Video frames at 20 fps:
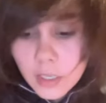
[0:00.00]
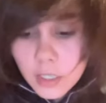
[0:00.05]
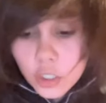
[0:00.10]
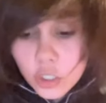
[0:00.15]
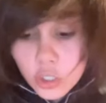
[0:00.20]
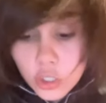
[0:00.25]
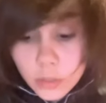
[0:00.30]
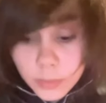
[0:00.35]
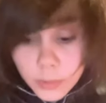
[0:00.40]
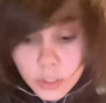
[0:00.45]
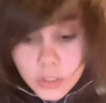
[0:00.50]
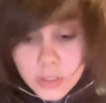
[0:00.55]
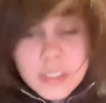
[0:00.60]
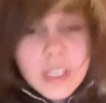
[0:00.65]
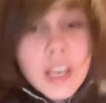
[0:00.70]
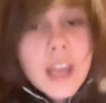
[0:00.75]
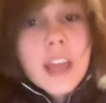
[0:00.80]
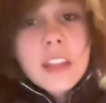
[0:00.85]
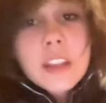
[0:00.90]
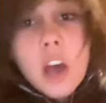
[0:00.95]
you know, because
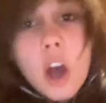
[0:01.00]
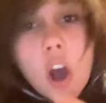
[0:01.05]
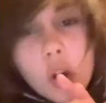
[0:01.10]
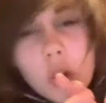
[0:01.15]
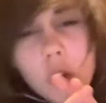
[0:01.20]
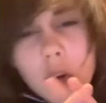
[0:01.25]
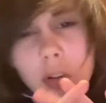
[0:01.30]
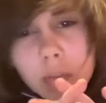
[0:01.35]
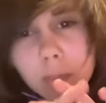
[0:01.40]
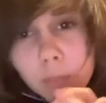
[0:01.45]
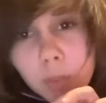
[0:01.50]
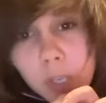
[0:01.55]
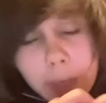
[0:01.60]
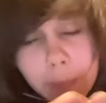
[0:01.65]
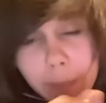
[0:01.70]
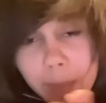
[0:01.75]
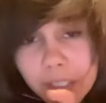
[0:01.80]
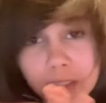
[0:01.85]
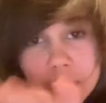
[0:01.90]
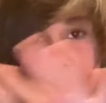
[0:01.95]
the whole
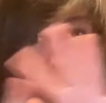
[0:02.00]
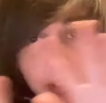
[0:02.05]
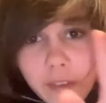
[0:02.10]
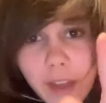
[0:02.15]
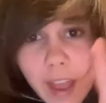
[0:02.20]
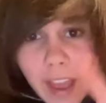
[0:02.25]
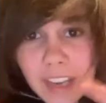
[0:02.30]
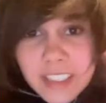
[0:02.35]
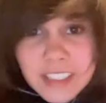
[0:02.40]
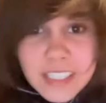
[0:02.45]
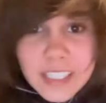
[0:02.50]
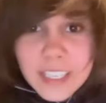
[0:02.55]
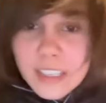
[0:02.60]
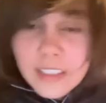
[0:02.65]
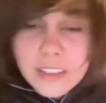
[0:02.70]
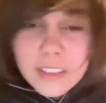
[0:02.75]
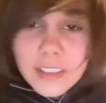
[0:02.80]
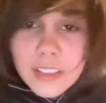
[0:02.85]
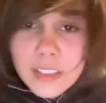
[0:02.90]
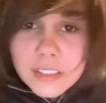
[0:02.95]
premise of
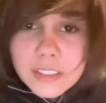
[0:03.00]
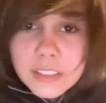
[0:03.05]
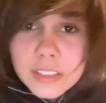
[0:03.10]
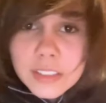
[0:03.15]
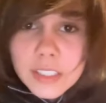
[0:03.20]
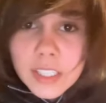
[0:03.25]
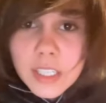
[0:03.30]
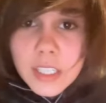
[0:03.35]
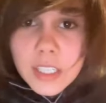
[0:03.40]
antique things,